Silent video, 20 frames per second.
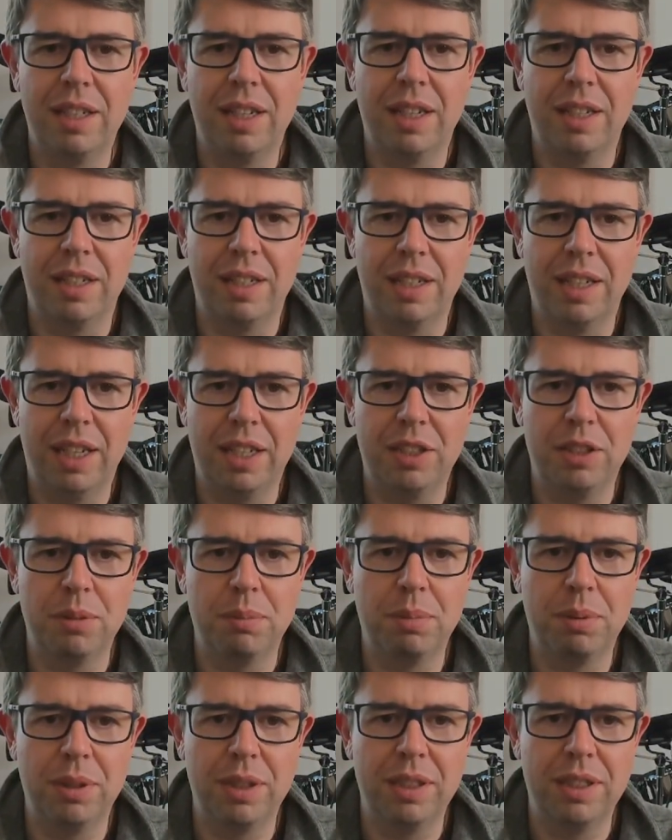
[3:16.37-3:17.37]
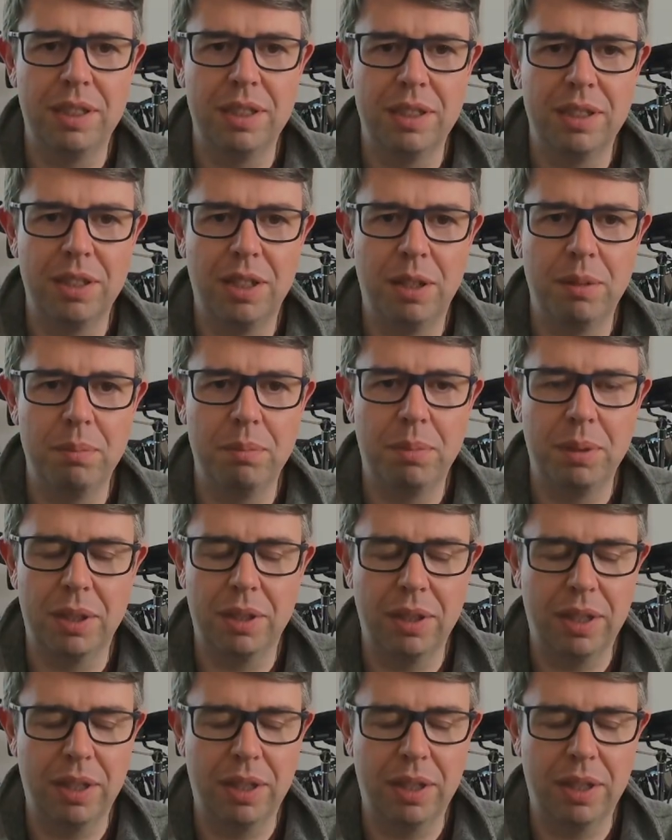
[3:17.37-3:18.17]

at a later point in time,